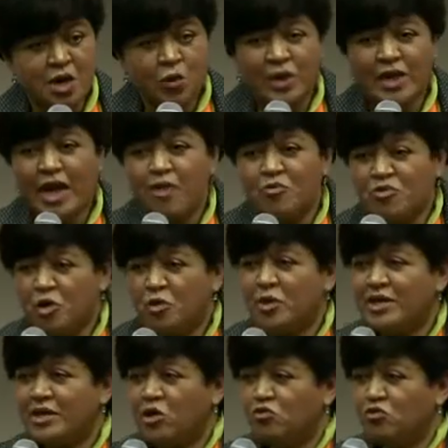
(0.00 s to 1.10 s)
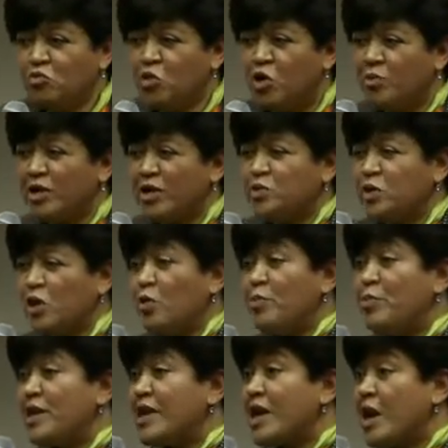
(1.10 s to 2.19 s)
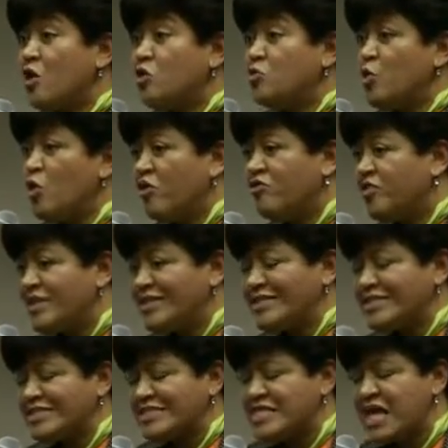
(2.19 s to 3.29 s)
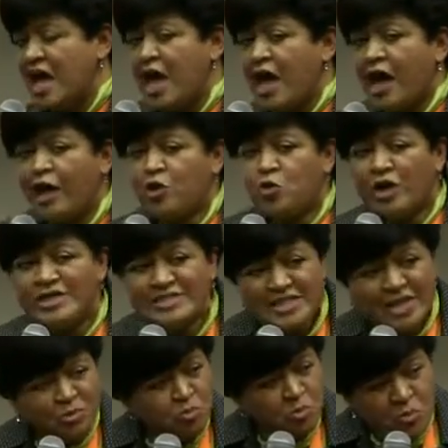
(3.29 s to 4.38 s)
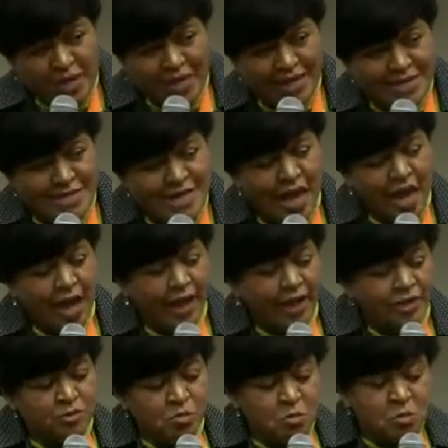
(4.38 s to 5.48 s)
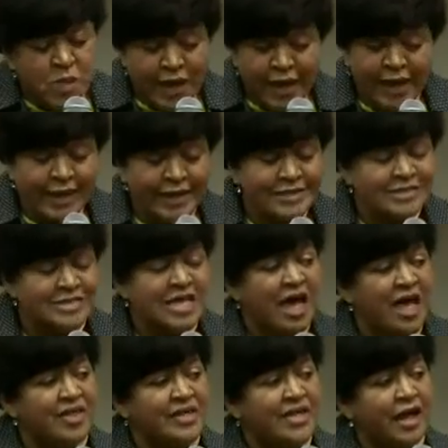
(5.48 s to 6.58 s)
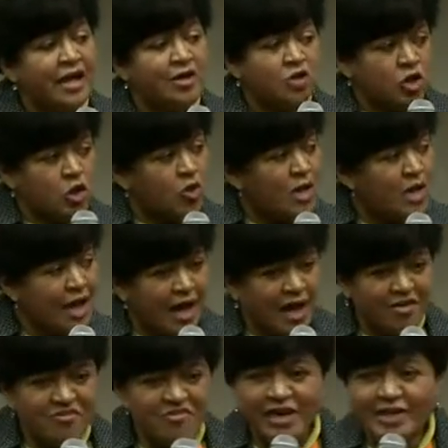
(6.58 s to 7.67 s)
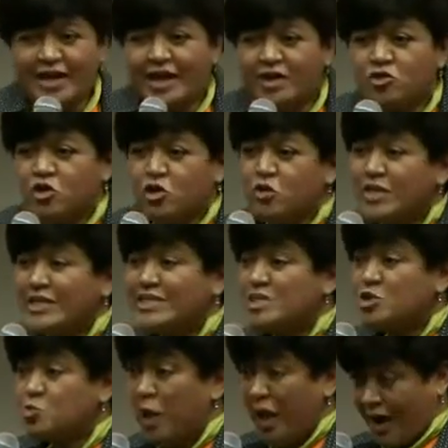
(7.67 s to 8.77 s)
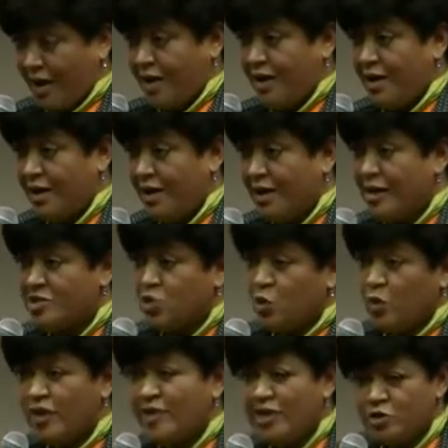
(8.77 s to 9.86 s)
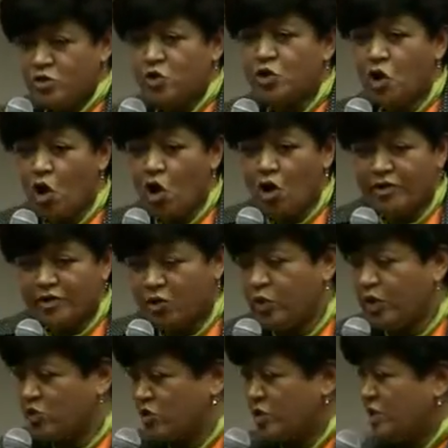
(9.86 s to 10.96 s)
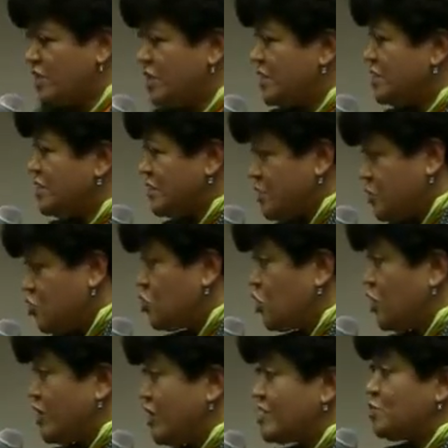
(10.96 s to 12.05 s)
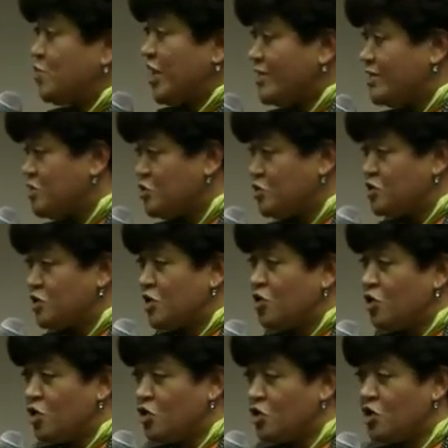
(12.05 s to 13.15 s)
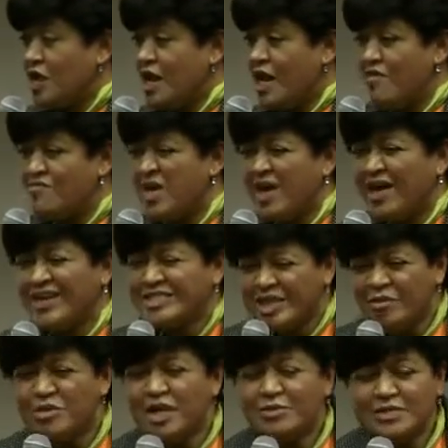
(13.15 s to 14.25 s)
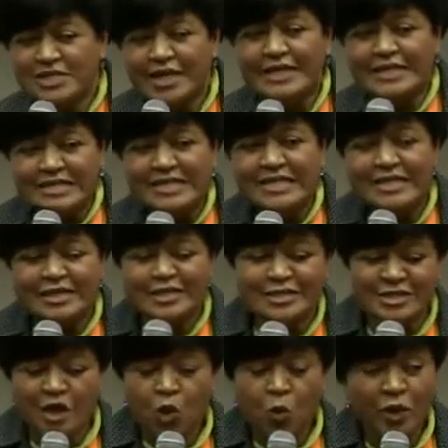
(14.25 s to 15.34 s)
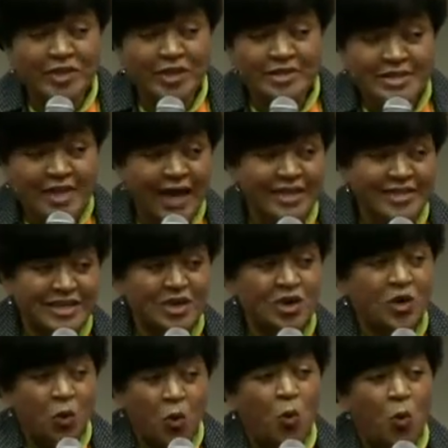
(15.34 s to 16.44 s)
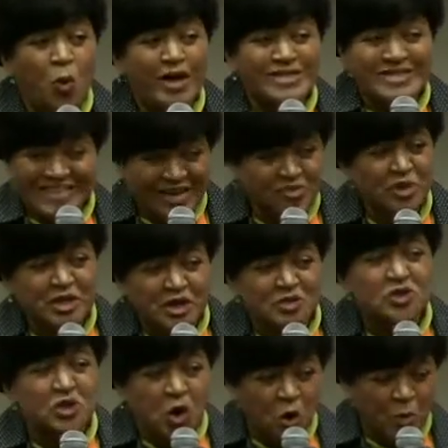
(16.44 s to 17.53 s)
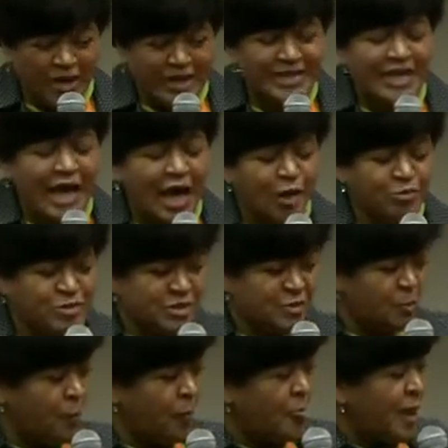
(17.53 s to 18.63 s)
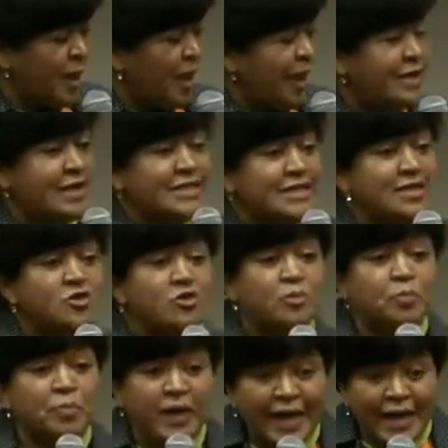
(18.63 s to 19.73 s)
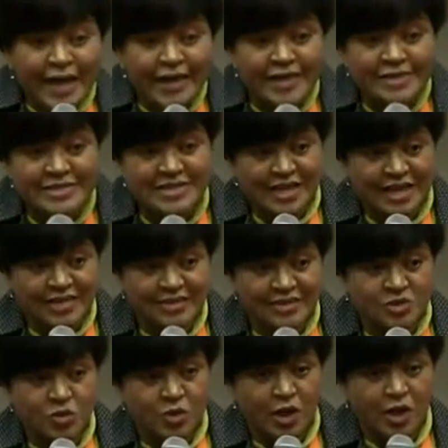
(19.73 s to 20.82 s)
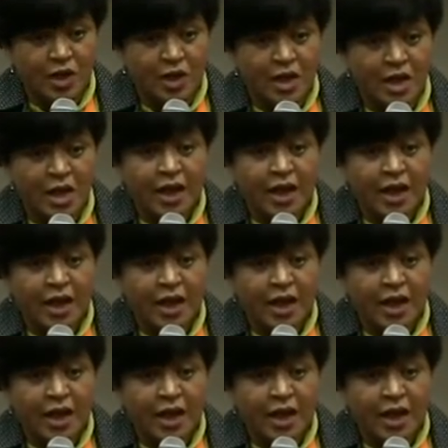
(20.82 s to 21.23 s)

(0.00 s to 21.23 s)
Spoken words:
We come from Hanover Park, but we are proud Parkfielders. And what does that mean? It means that I show love and I show respect. So when they do wrong, the question is, did you show respect? Did you show love? And sometimes they're in tears. Whether it's acting or what, we don't know, but it helps. And I teach the parents that as well.